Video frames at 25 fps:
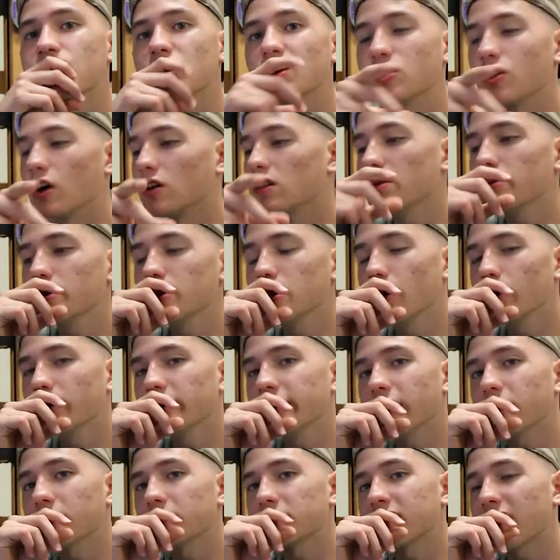Y'all let me know
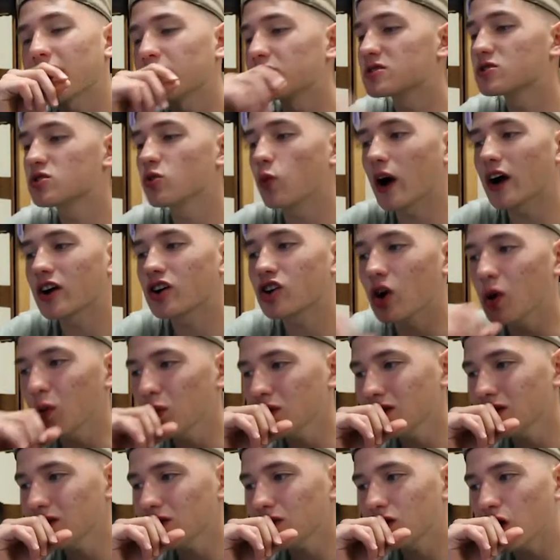down in the comments, do I go
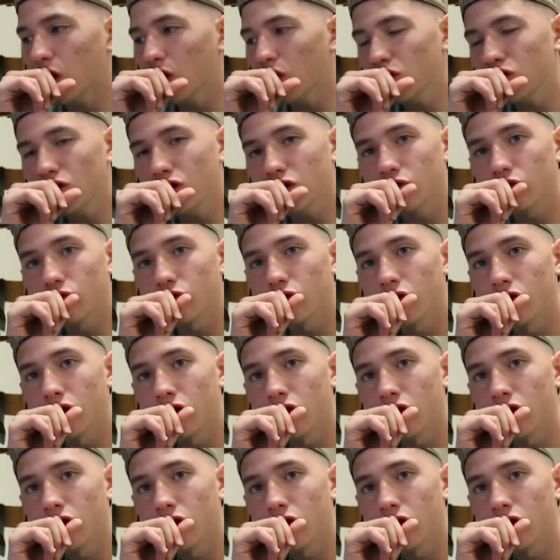with the Goku?